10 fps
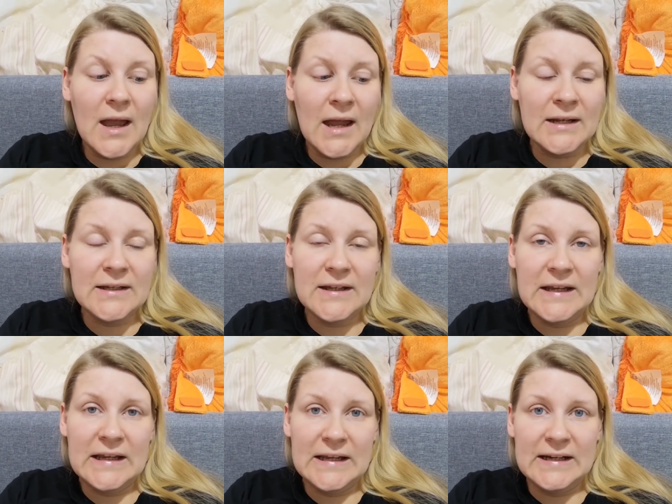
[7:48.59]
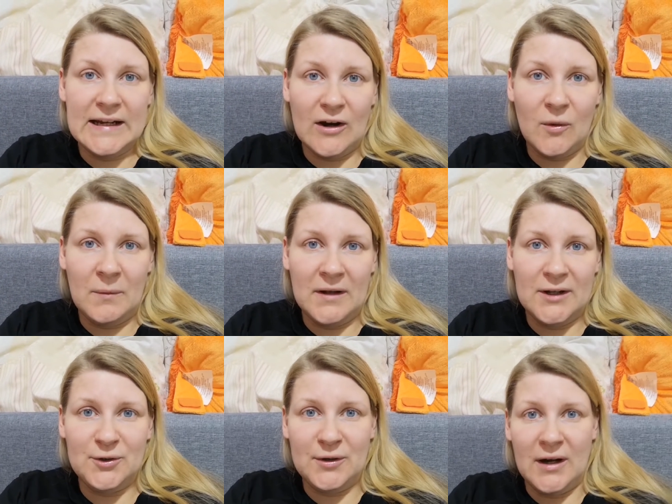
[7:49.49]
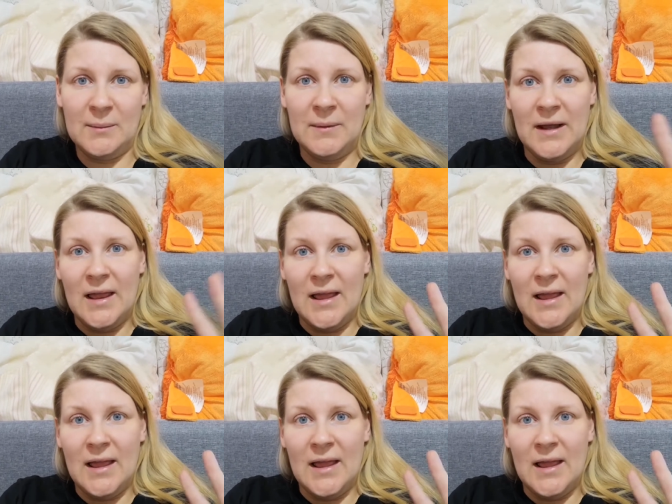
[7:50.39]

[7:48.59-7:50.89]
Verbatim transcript: And he recommended to come